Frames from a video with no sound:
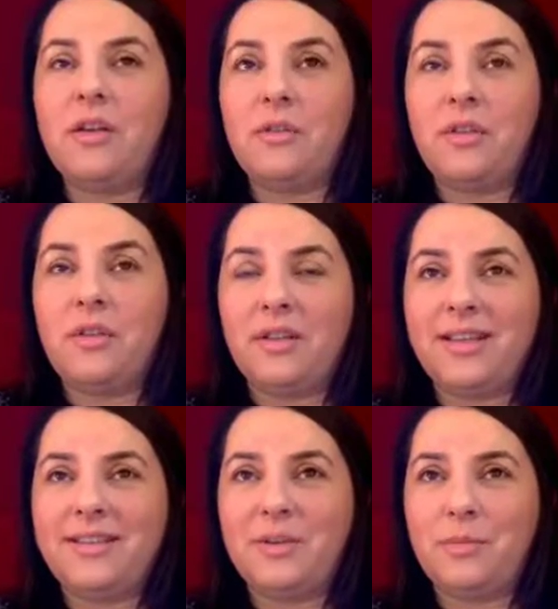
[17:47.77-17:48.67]
ago since I
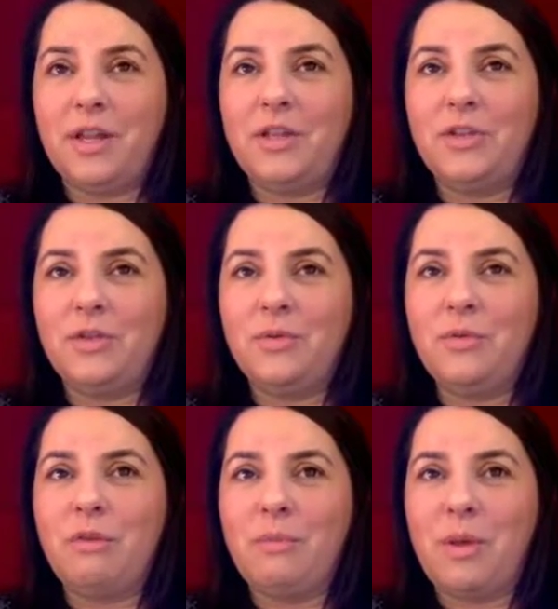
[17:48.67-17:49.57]
tested, but I
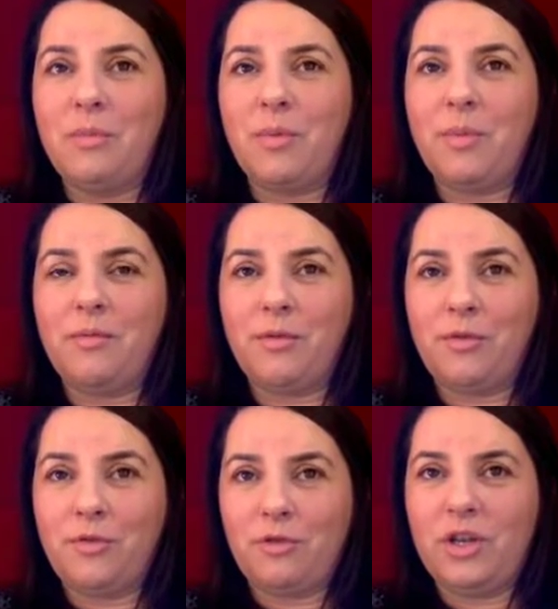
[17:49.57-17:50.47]
do remember my
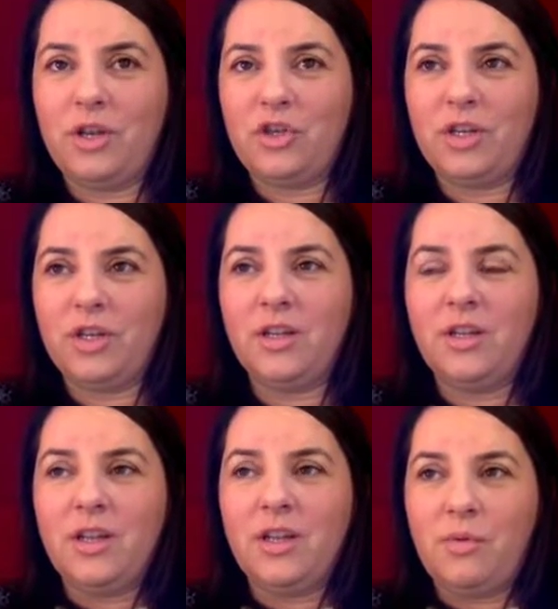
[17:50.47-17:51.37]
frustration
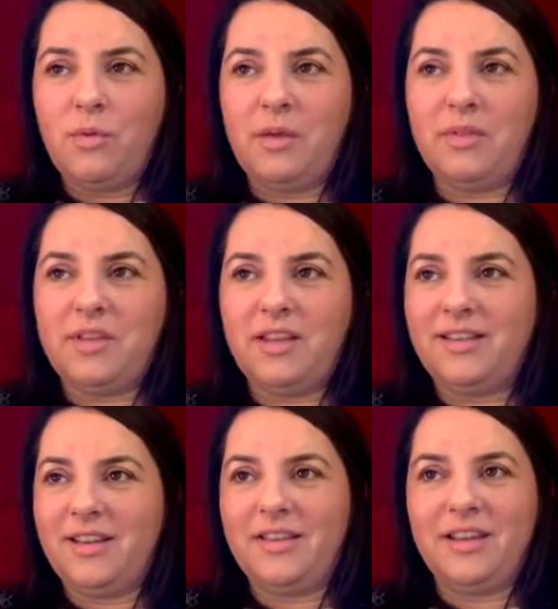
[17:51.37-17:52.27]
when I was
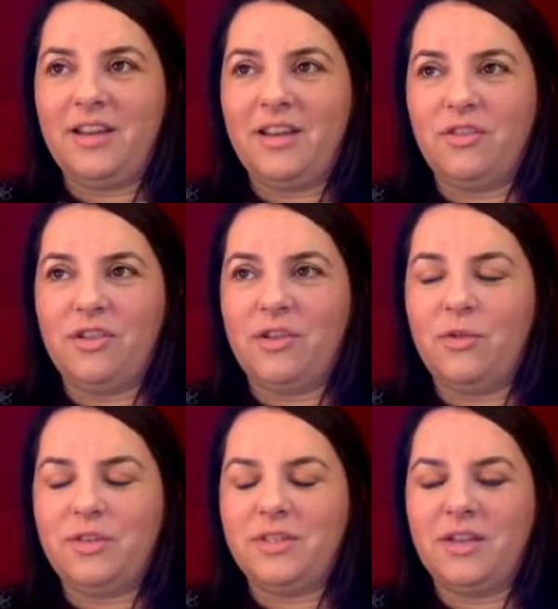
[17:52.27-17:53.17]
testing it, and I just
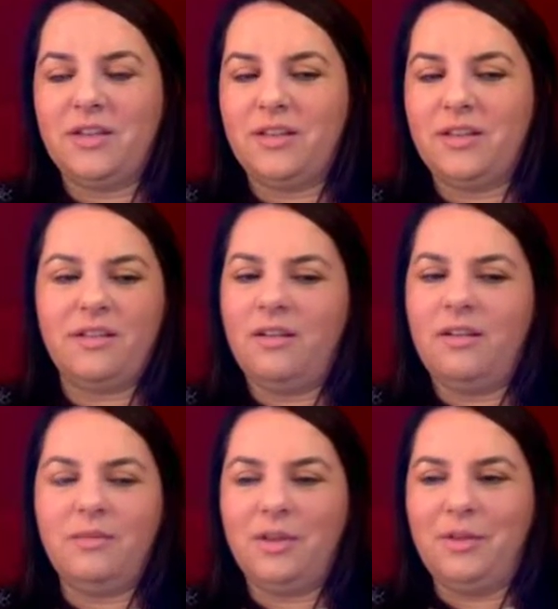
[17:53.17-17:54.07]
closed it down and said, no,
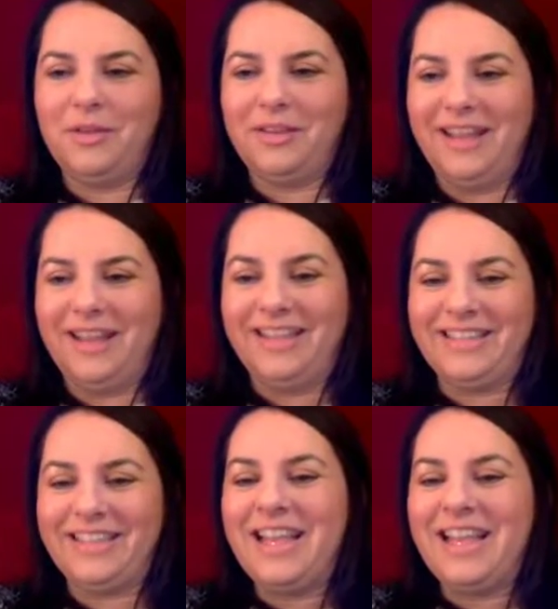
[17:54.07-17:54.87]
I'm not using that.